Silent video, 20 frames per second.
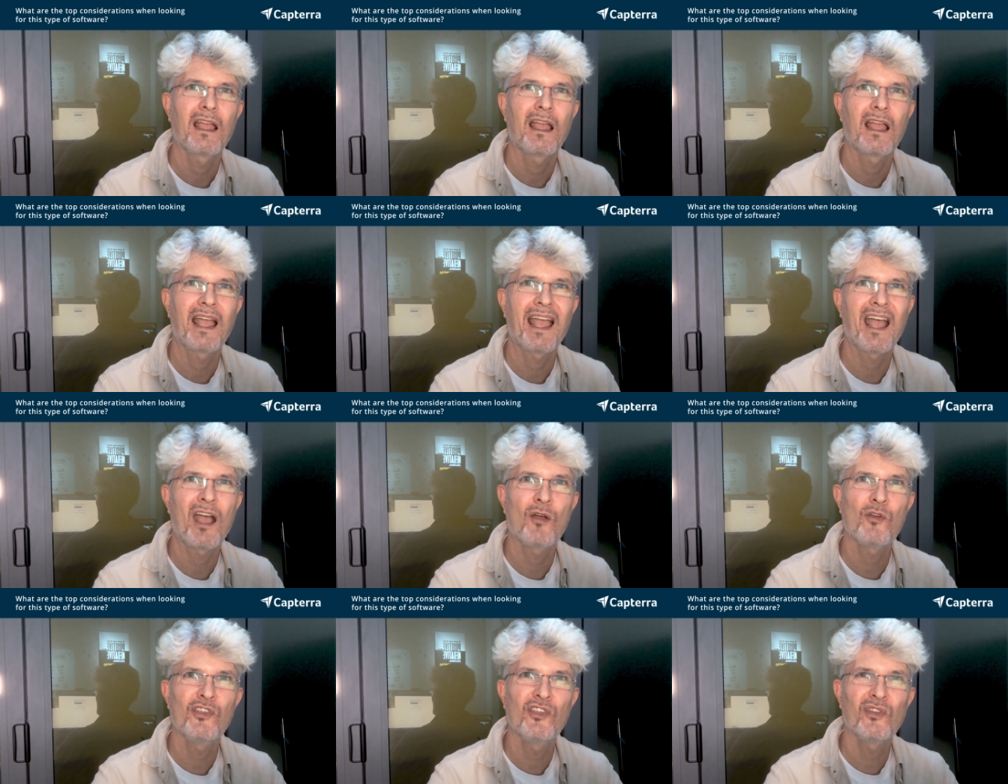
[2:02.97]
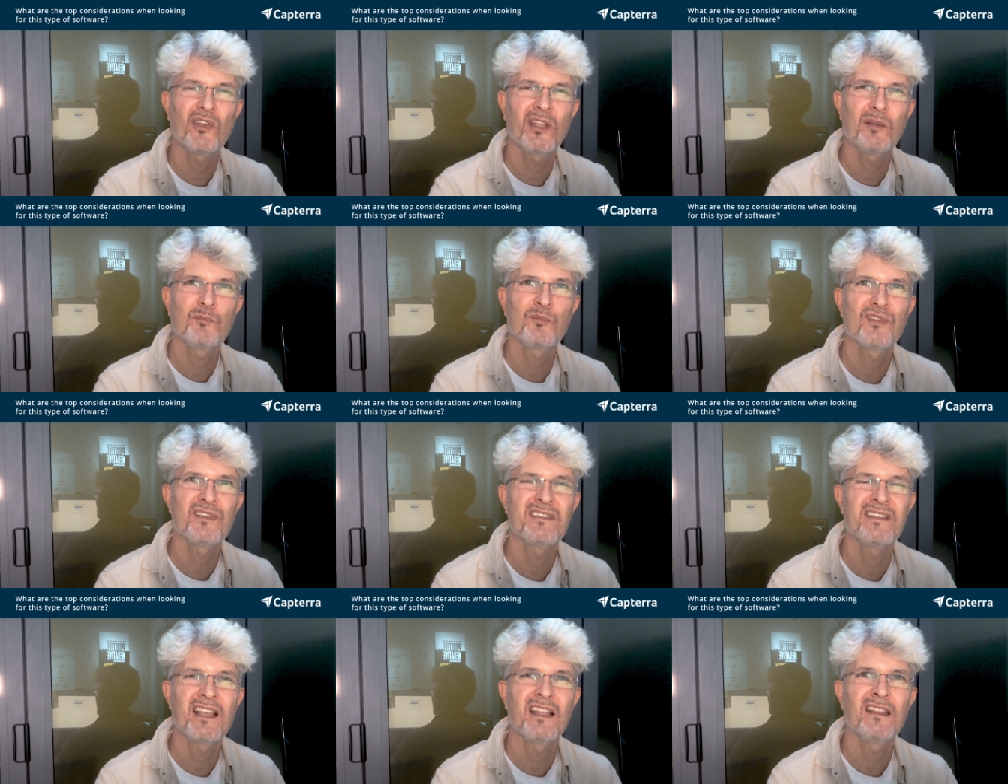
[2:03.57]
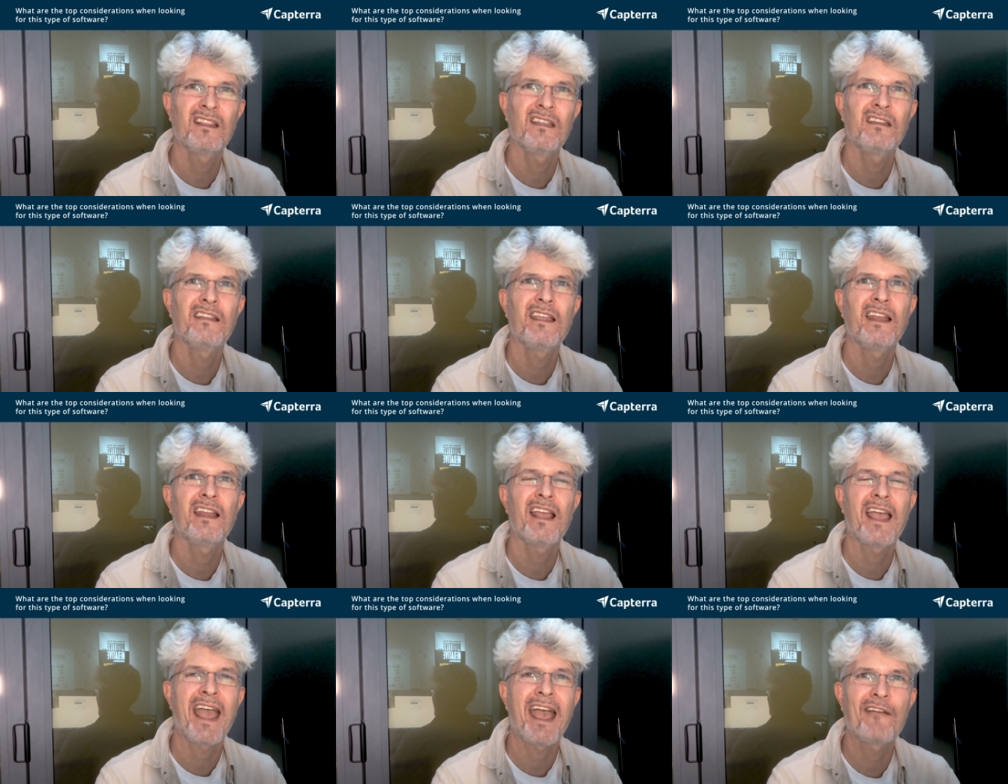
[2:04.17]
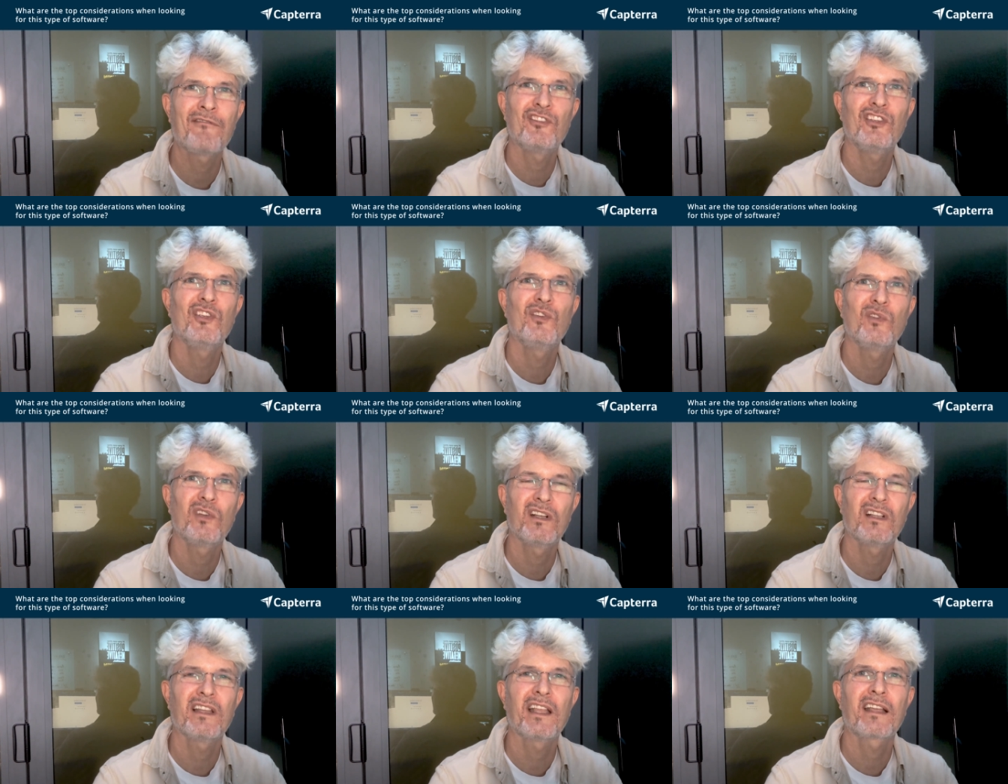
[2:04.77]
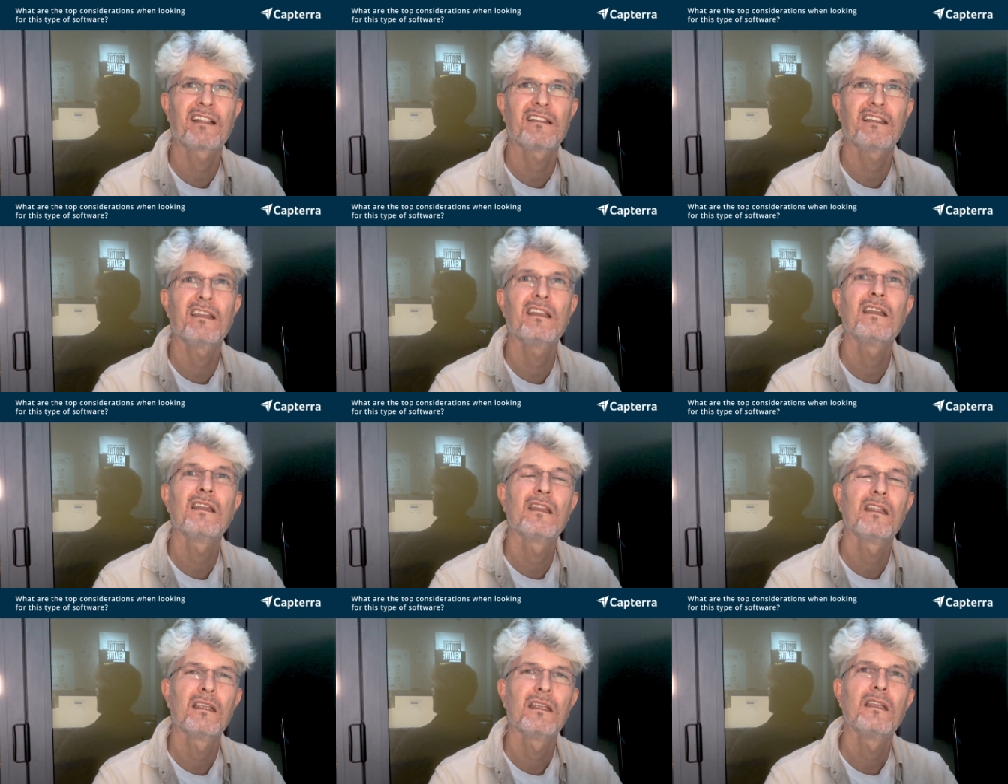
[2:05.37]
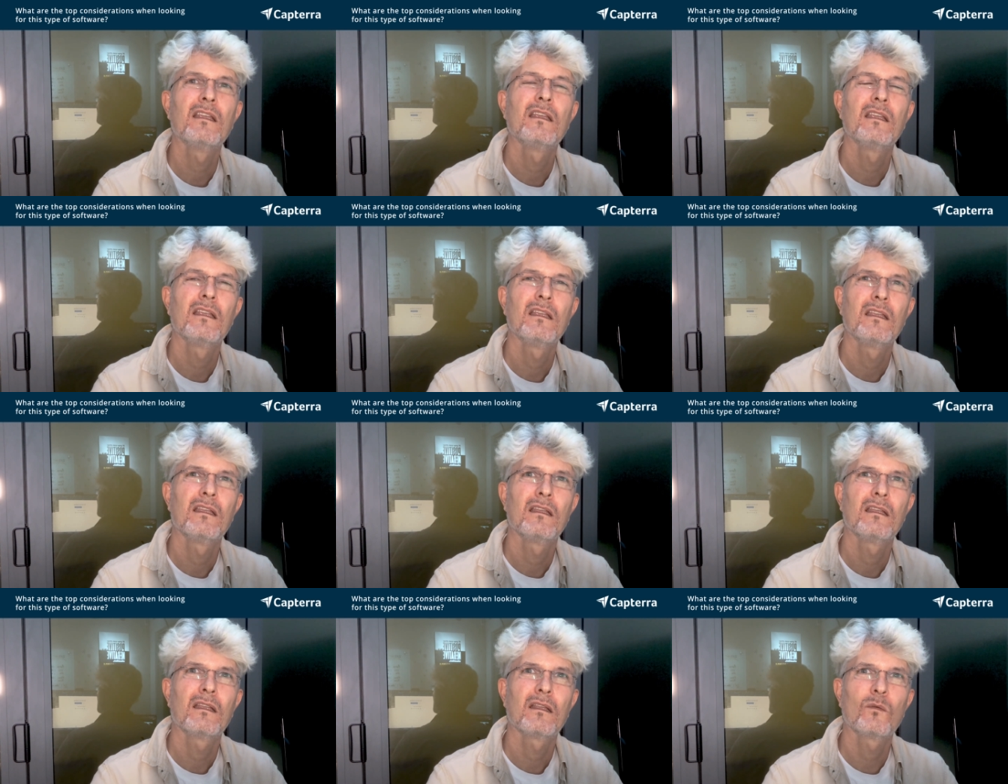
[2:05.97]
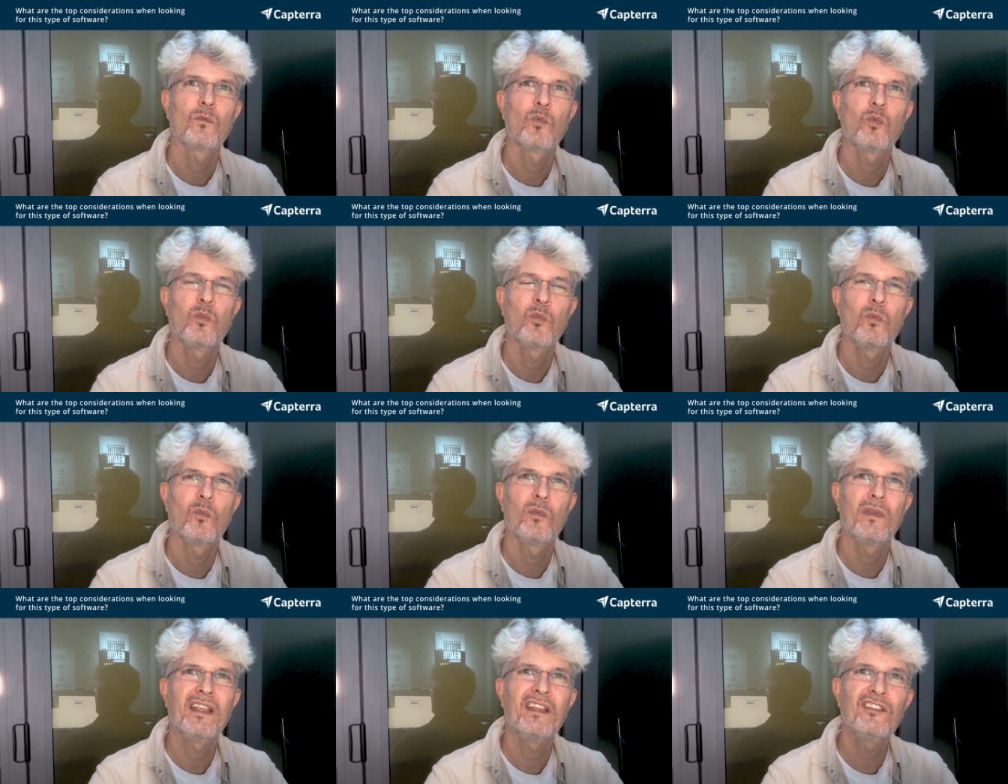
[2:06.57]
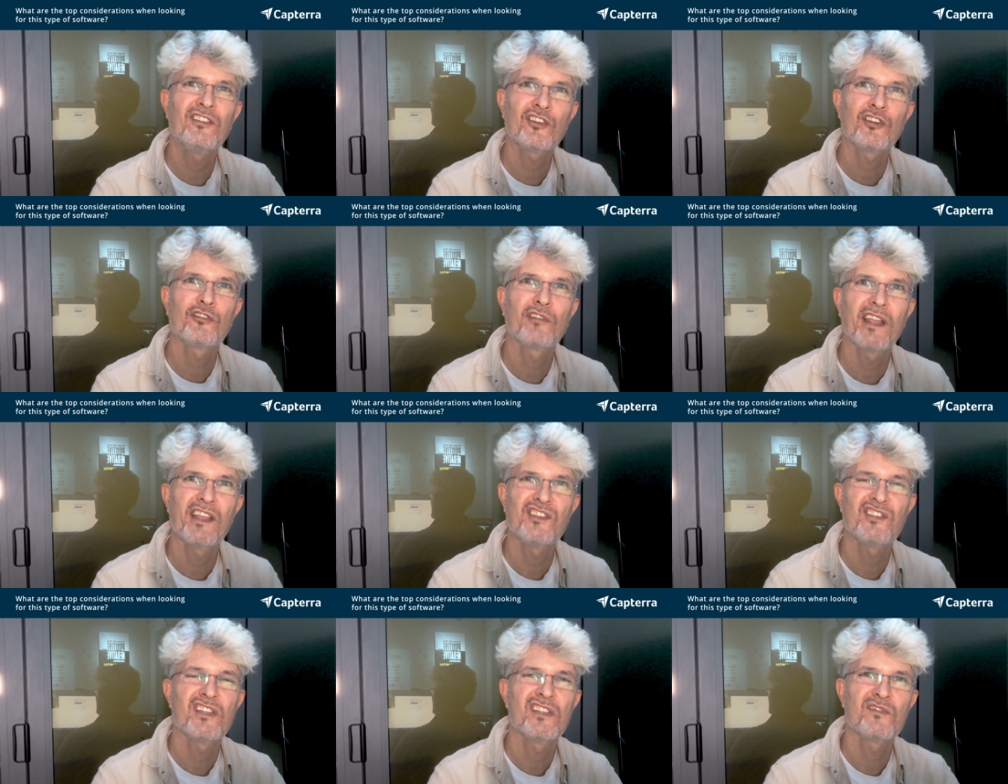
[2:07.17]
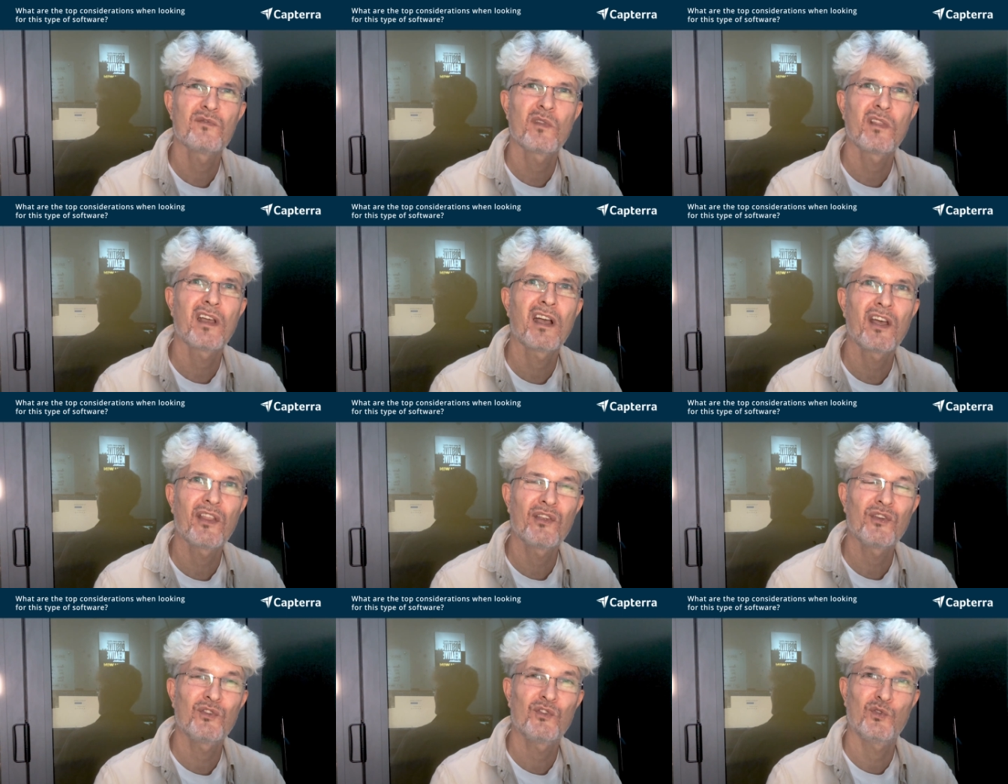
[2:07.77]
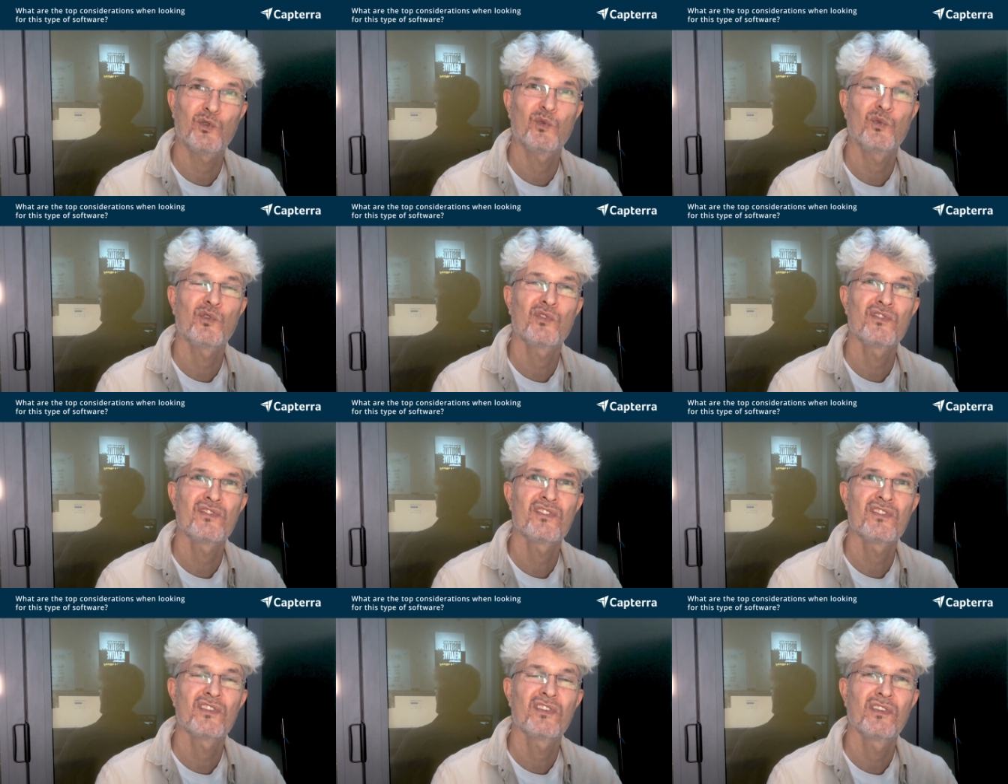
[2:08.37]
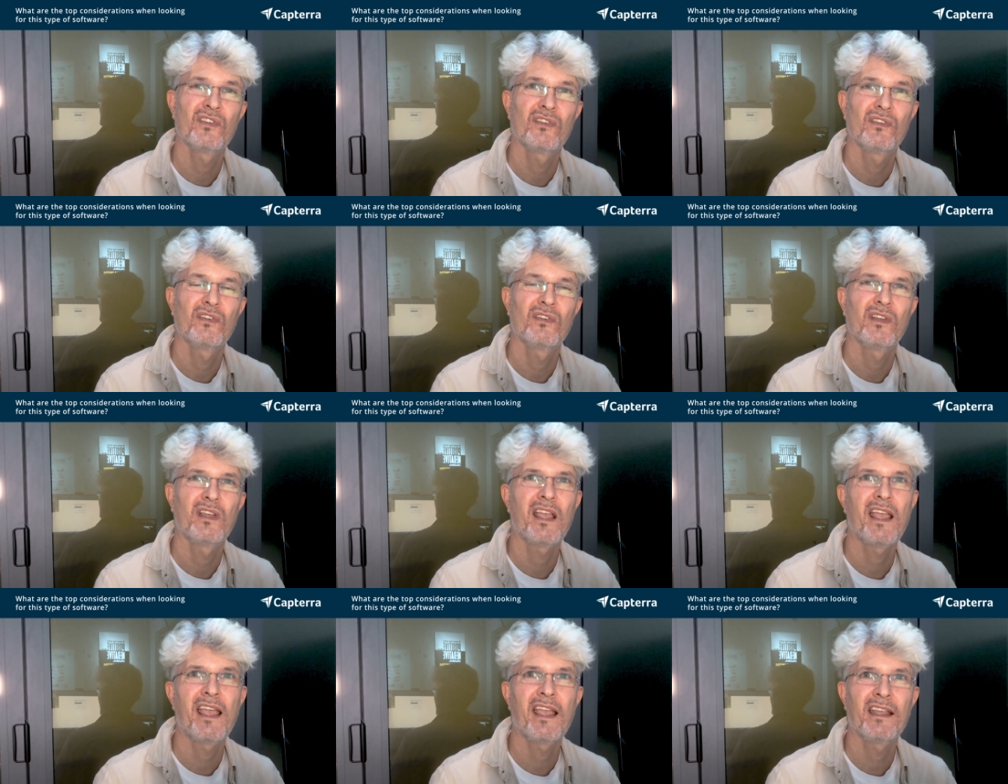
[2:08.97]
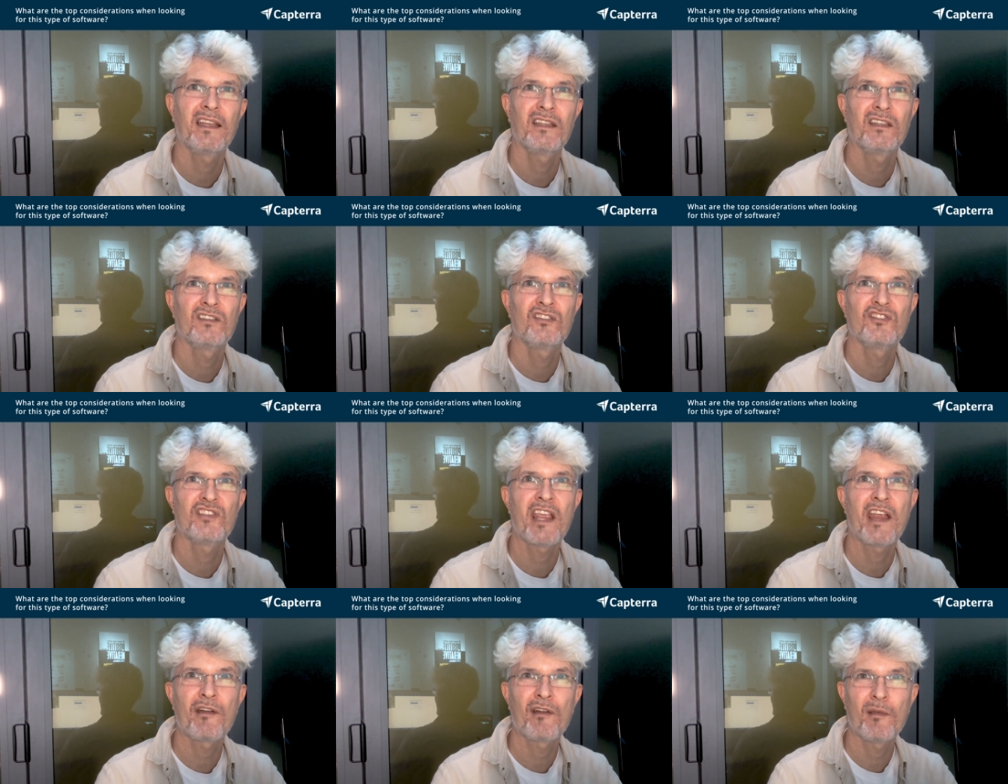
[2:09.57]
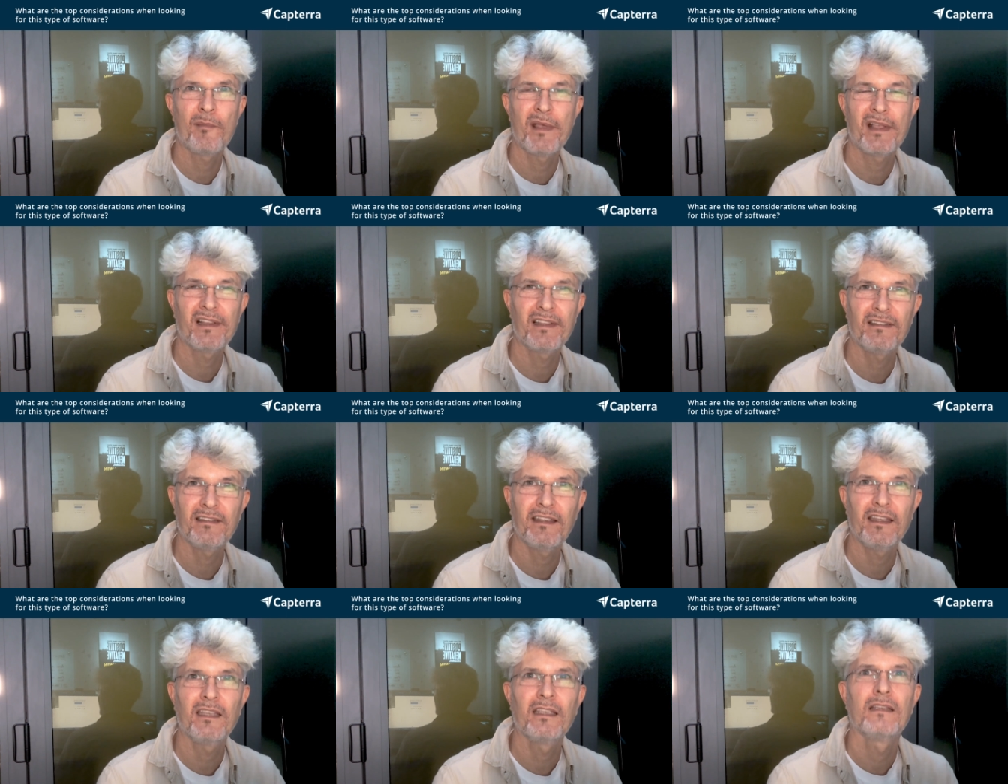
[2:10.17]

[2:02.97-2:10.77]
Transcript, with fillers: how you can present the data after you collect it, integrations with other tools, and shareability.